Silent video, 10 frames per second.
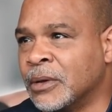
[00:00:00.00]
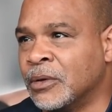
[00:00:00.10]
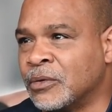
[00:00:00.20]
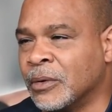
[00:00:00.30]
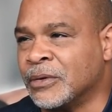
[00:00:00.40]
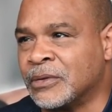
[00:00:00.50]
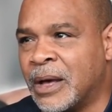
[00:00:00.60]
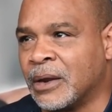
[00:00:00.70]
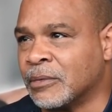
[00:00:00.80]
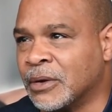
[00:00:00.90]
So it's
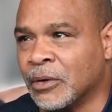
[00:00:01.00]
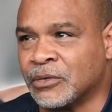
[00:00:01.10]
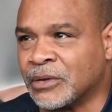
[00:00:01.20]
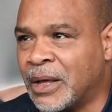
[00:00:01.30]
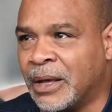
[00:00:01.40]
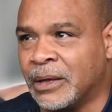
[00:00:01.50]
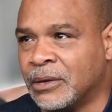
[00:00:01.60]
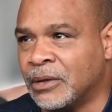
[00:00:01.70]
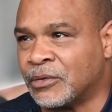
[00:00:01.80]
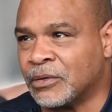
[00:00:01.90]
not a rehearsed
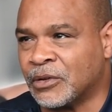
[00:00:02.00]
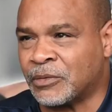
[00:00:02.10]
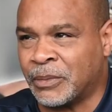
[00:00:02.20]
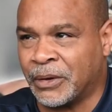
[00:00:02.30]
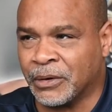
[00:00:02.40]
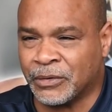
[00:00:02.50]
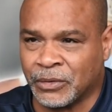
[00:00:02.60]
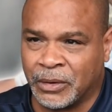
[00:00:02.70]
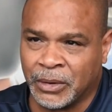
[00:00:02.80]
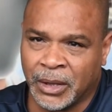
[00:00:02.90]
line, it's an experience.
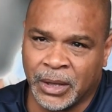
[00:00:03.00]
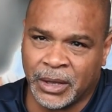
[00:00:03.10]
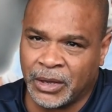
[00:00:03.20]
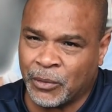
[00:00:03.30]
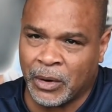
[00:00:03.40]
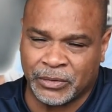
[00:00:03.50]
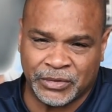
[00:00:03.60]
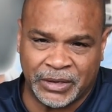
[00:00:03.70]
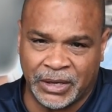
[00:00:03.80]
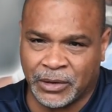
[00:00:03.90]
So he walks
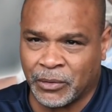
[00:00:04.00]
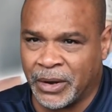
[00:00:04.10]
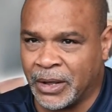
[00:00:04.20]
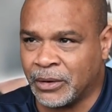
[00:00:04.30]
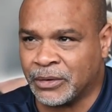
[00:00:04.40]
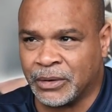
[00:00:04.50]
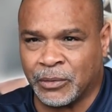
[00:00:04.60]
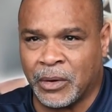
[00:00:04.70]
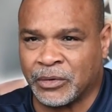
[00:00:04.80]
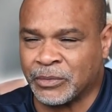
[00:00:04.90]
the kid around
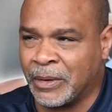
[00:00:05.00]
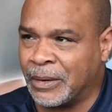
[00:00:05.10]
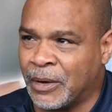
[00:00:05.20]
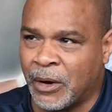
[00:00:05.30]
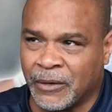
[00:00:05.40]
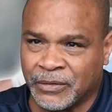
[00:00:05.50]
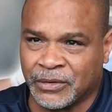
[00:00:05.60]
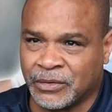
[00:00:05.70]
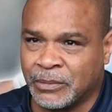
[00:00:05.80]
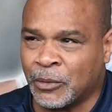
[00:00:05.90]
and walks him around the
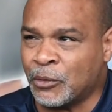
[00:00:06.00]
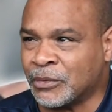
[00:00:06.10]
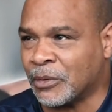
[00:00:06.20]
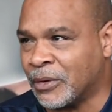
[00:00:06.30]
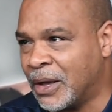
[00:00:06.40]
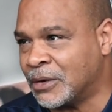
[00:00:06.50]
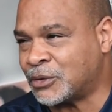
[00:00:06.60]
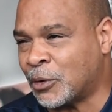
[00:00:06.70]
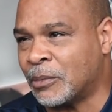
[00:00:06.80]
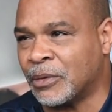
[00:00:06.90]
office and moves him around,
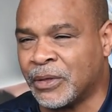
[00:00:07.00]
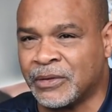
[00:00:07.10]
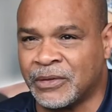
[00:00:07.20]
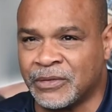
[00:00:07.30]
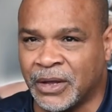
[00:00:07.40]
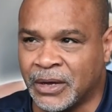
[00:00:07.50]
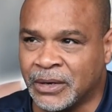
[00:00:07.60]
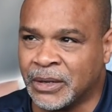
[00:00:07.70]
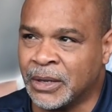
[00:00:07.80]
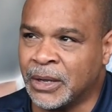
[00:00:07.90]
show him the things he's
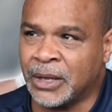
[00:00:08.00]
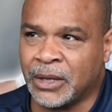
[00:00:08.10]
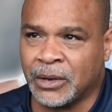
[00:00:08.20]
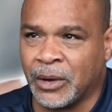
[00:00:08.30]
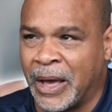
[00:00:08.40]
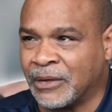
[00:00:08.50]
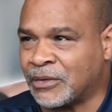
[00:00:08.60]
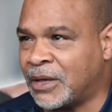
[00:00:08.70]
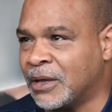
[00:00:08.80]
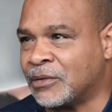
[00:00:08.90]
done. You know,
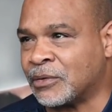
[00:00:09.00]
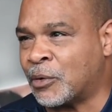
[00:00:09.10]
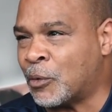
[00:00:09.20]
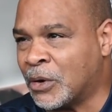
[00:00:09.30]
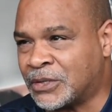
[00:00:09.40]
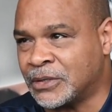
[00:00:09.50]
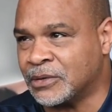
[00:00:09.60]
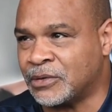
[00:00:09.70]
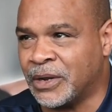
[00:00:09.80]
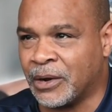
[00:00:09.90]
ask kids
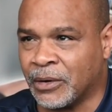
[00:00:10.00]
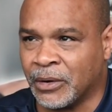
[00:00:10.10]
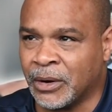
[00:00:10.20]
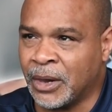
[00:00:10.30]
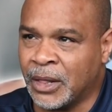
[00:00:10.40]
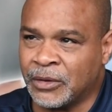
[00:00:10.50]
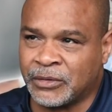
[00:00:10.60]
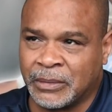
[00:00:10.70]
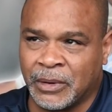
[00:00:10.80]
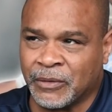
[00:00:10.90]
questions that
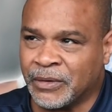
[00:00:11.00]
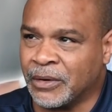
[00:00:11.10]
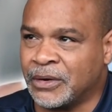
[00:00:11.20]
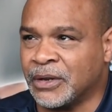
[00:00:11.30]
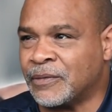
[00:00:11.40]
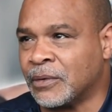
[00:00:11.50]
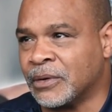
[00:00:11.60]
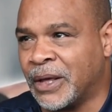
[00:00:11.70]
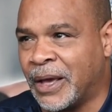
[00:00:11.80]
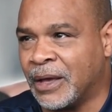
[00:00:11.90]
some are very
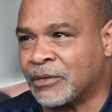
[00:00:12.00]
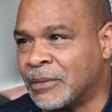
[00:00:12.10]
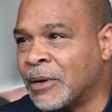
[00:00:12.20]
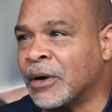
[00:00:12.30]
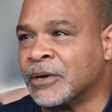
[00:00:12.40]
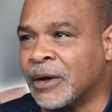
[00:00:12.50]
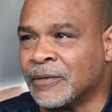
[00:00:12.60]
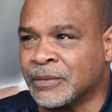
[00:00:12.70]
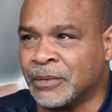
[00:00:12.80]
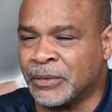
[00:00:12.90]
difficult to ask, some are
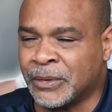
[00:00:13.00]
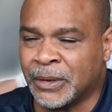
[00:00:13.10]
uncomfortable.